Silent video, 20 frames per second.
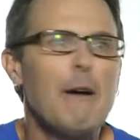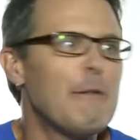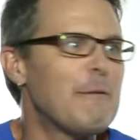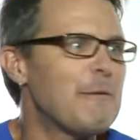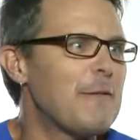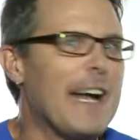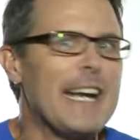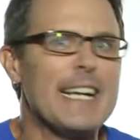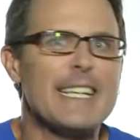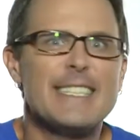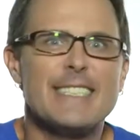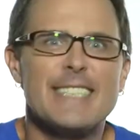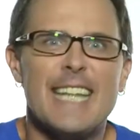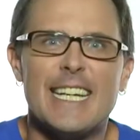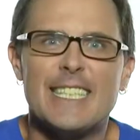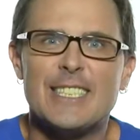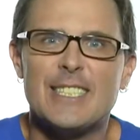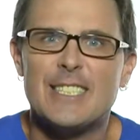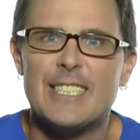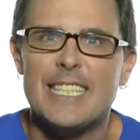
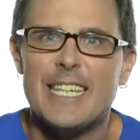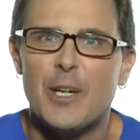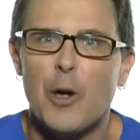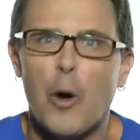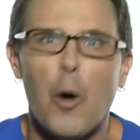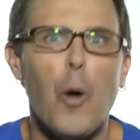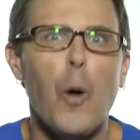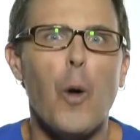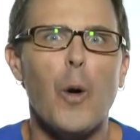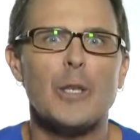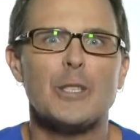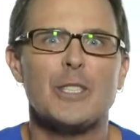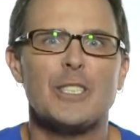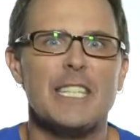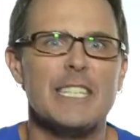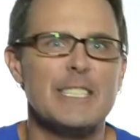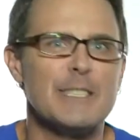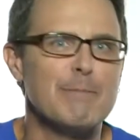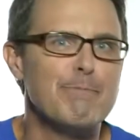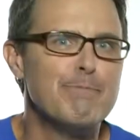Fantastic
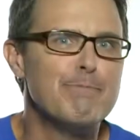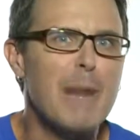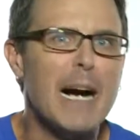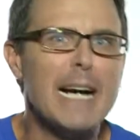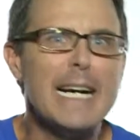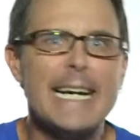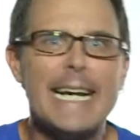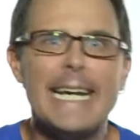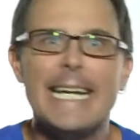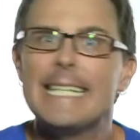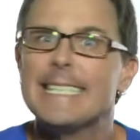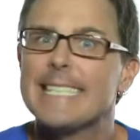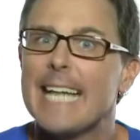horses, monkeys